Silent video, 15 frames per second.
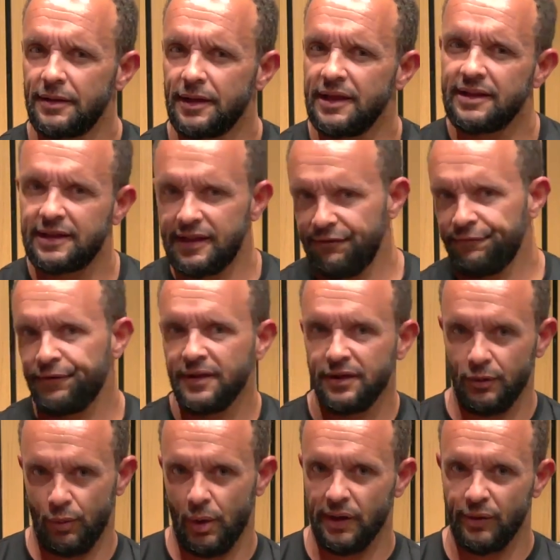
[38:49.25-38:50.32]
It's different to
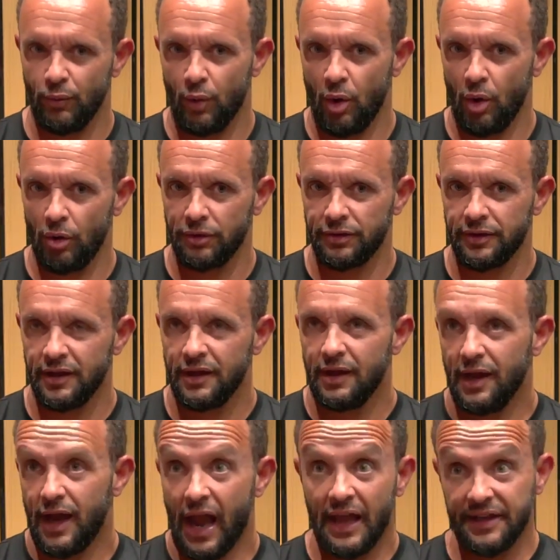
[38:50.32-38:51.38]
what it was,
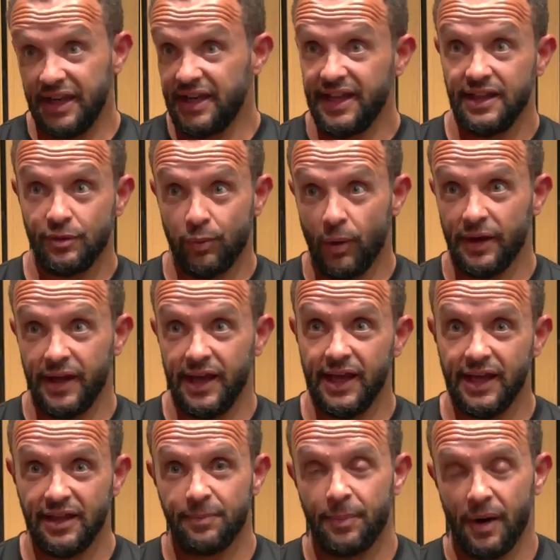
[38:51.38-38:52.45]
and it is what it
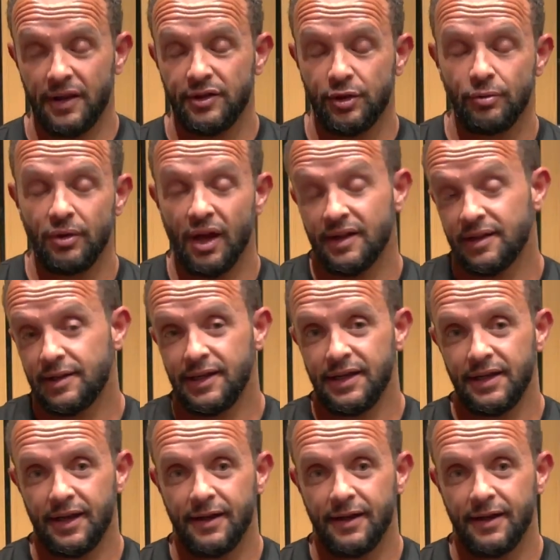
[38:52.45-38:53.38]
is, but I do like seeing it.